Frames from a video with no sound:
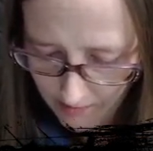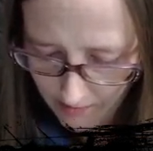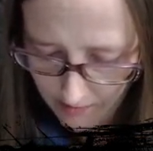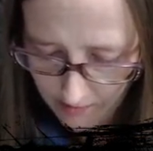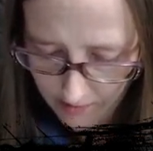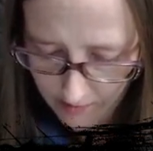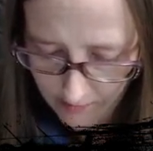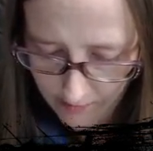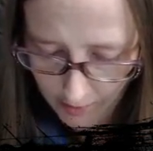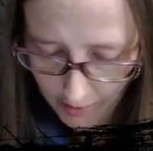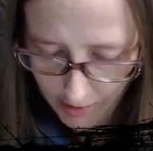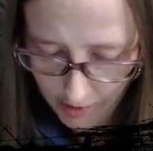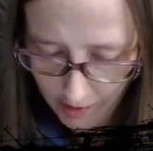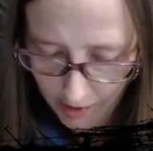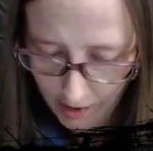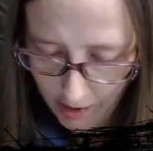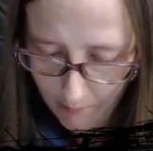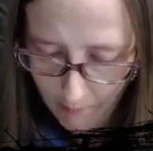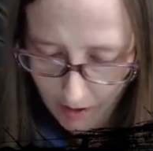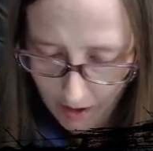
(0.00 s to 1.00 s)
And they're going to
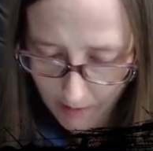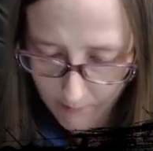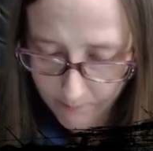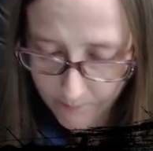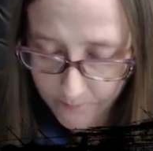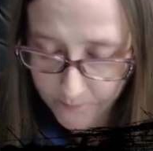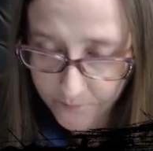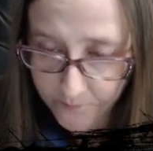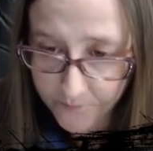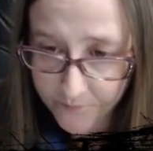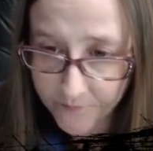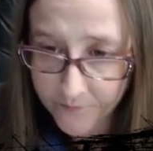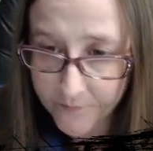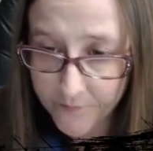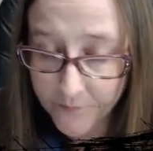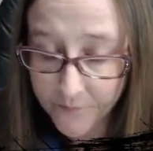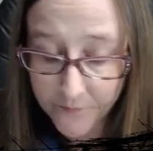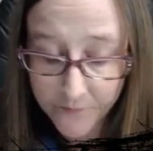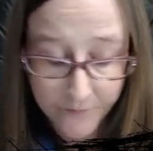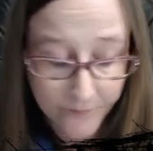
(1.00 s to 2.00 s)
come up.
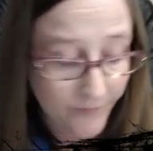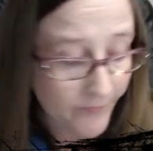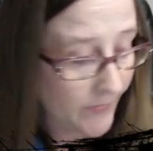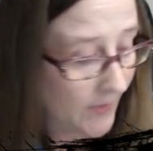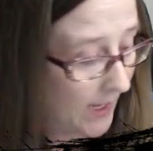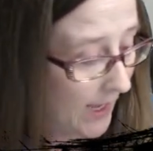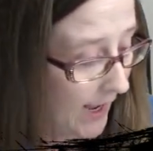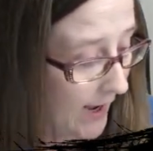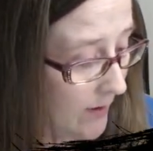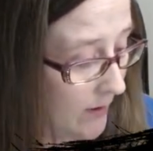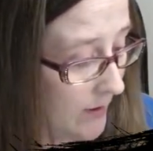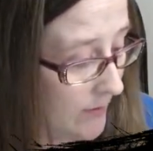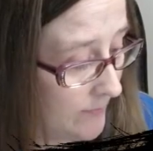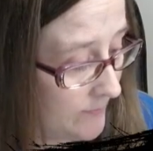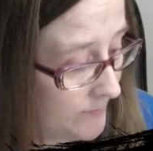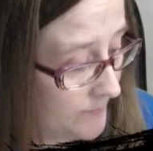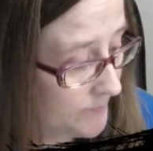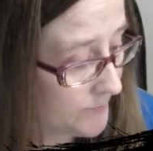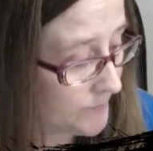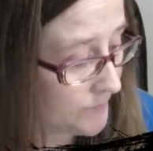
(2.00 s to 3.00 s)
And
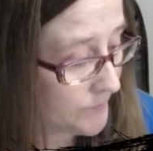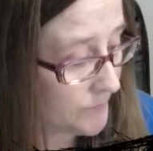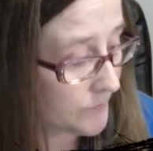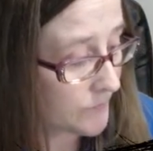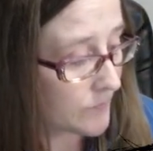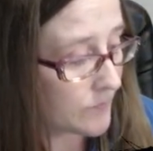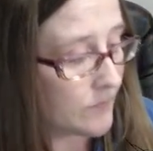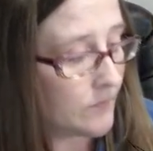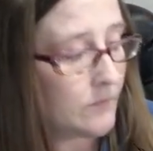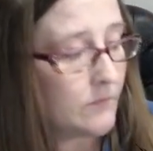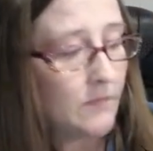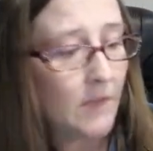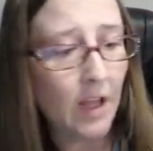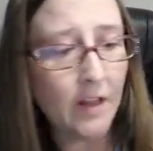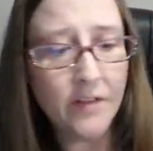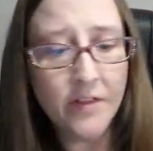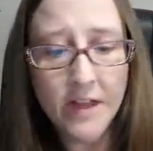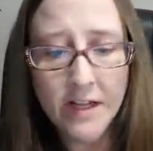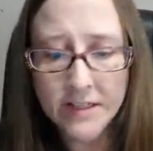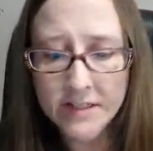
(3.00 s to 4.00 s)
this